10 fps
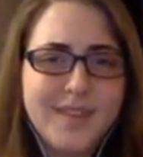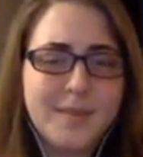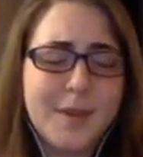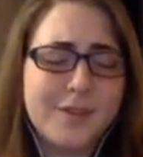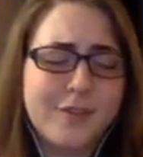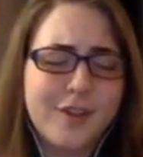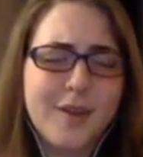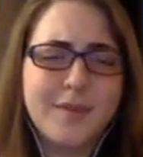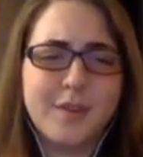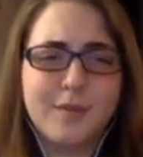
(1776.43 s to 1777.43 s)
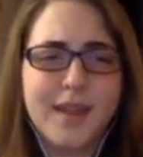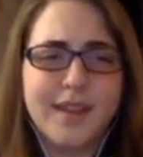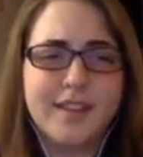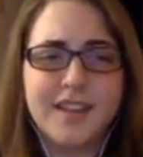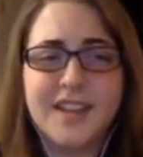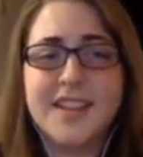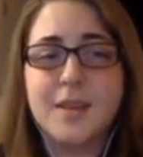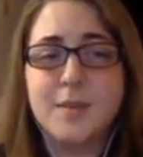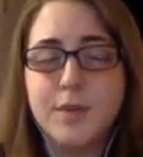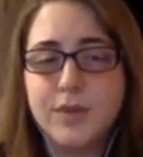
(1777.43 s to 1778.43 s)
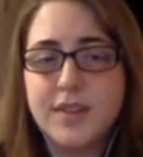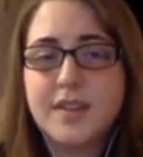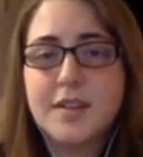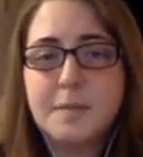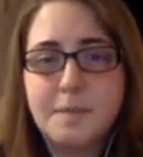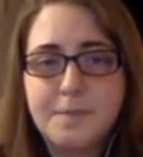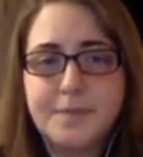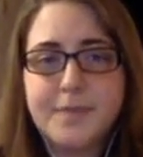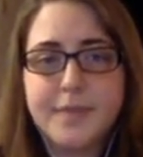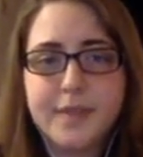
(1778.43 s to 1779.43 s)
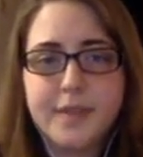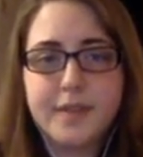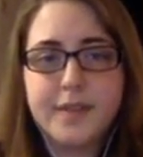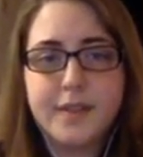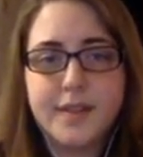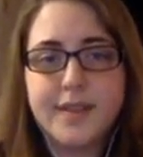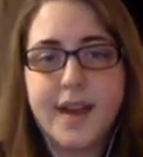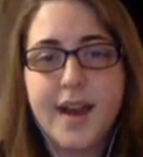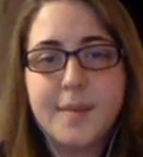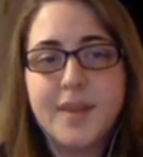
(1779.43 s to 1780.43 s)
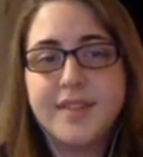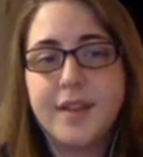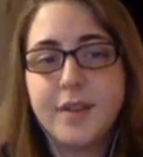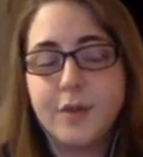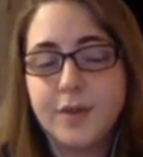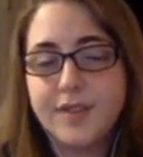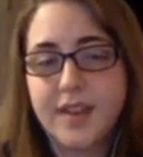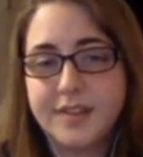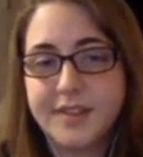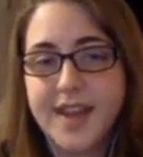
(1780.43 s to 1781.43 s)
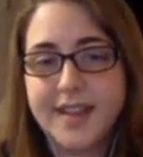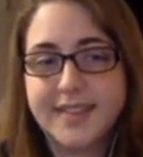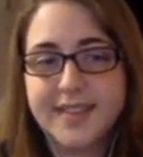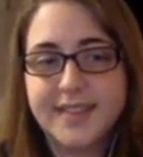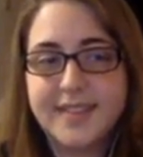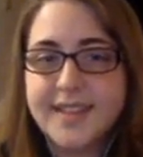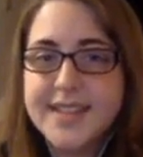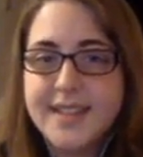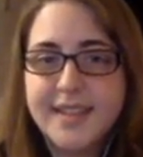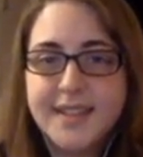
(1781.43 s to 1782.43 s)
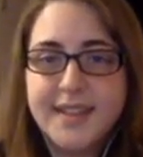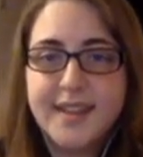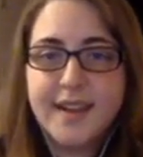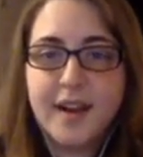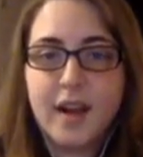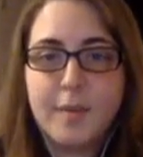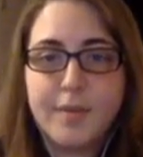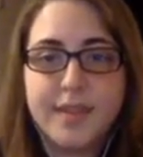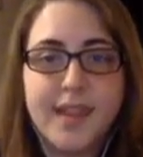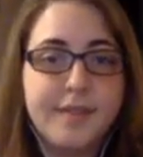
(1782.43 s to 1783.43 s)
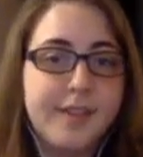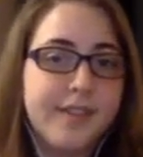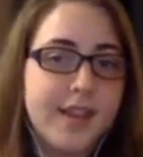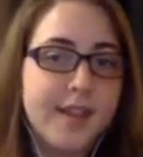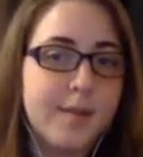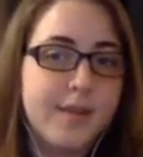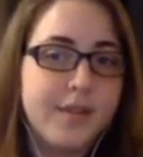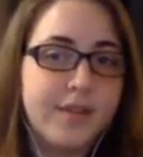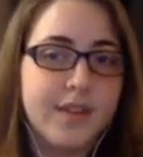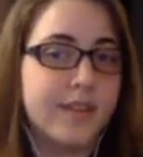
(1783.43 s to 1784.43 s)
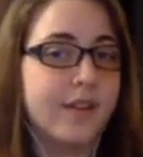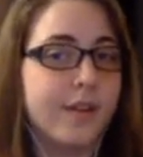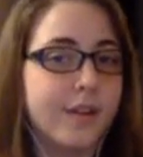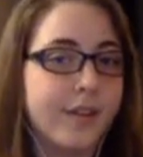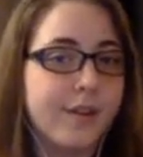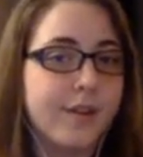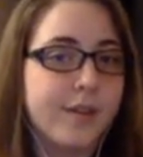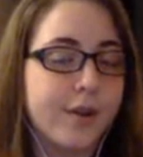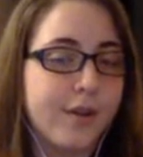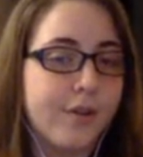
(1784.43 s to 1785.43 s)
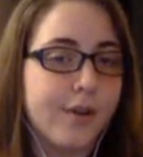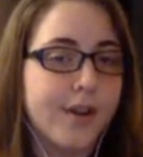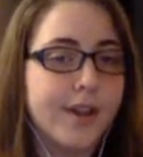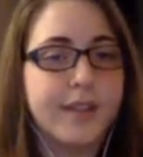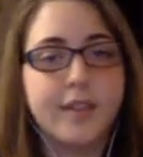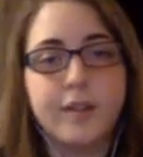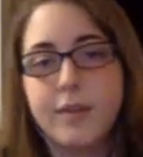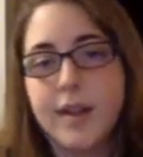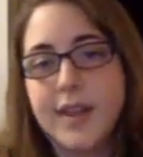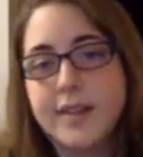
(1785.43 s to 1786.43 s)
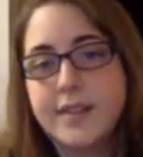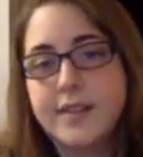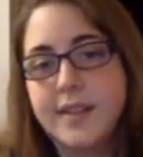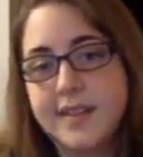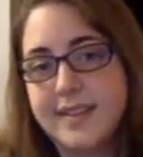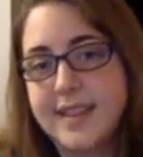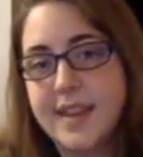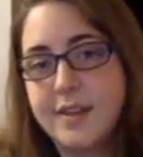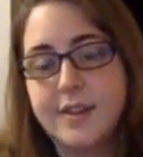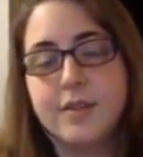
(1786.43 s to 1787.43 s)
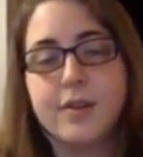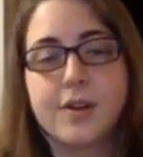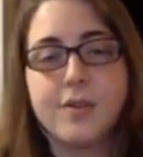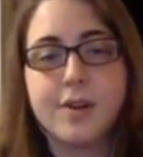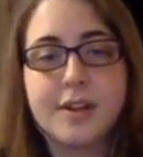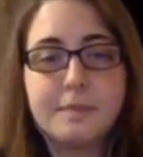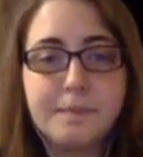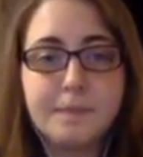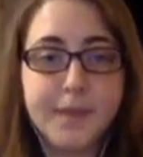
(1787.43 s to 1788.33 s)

Spectrograms are read a lot like music. Time is on the horizontal axis. The left of the image is earlier in the recording, the right is later in the recording.